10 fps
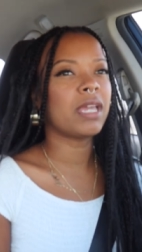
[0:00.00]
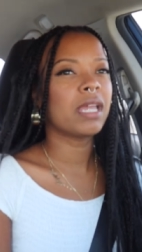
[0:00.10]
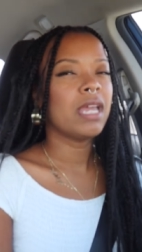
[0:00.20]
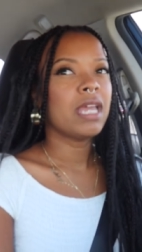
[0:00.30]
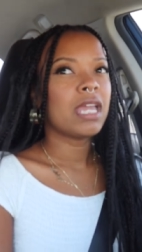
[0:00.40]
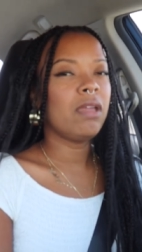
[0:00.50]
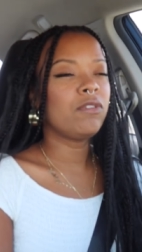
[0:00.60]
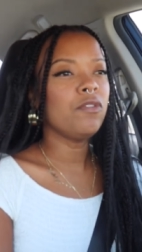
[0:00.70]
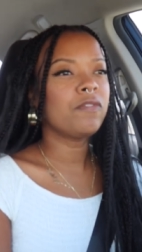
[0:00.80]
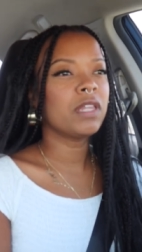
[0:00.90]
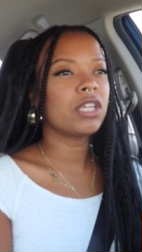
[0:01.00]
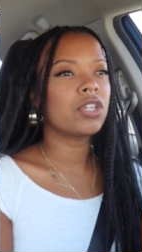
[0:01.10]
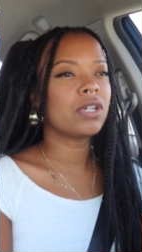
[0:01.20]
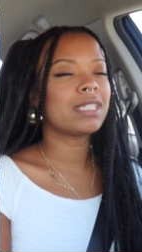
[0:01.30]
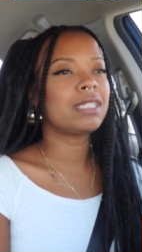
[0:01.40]
Like if you feel like
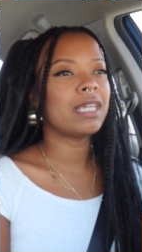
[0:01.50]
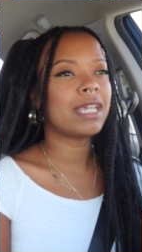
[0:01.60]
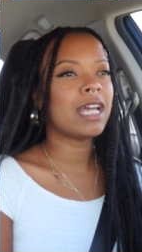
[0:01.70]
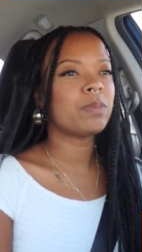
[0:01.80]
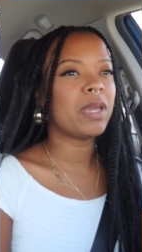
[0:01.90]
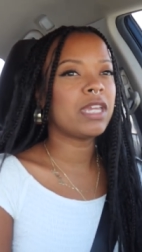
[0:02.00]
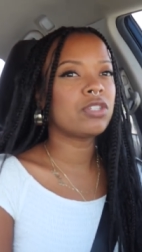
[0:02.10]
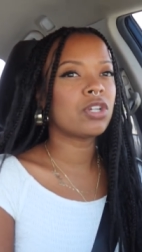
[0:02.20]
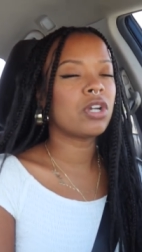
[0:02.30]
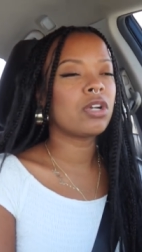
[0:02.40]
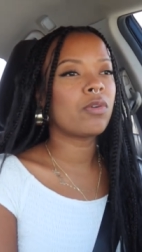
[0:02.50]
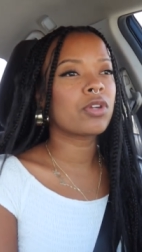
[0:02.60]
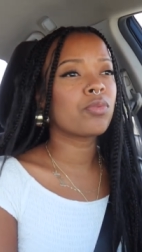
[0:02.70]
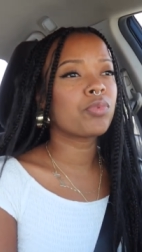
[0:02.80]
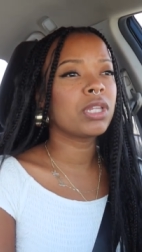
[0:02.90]
you're a sick ass painter or
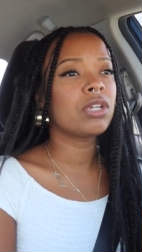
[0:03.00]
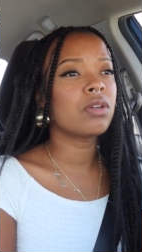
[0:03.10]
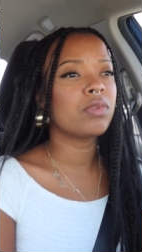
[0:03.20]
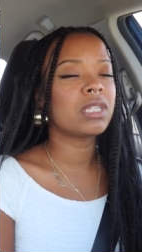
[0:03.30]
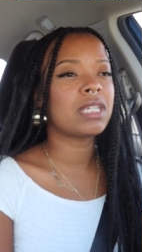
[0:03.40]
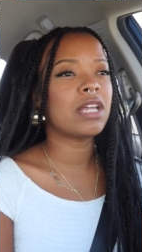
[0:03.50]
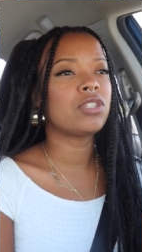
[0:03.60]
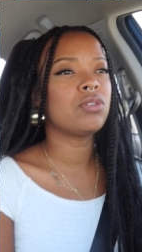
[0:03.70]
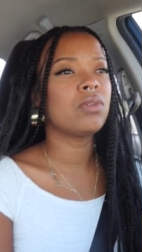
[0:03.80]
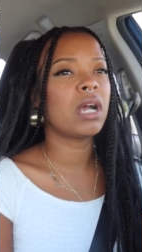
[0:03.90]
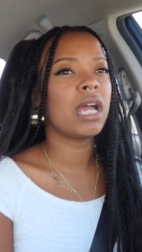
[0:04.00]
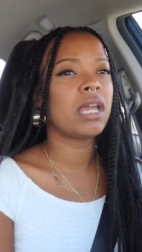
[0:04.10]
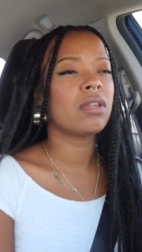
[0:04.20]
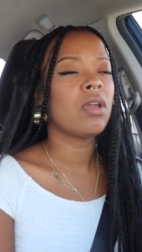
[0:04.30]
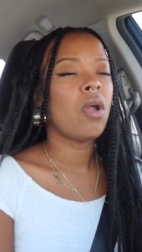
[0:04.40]
you're really good with a tattoo
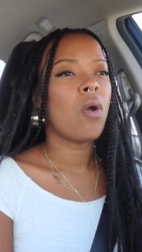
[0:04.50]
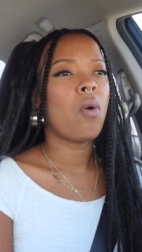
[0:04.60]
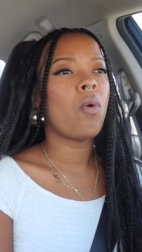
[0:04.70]
gun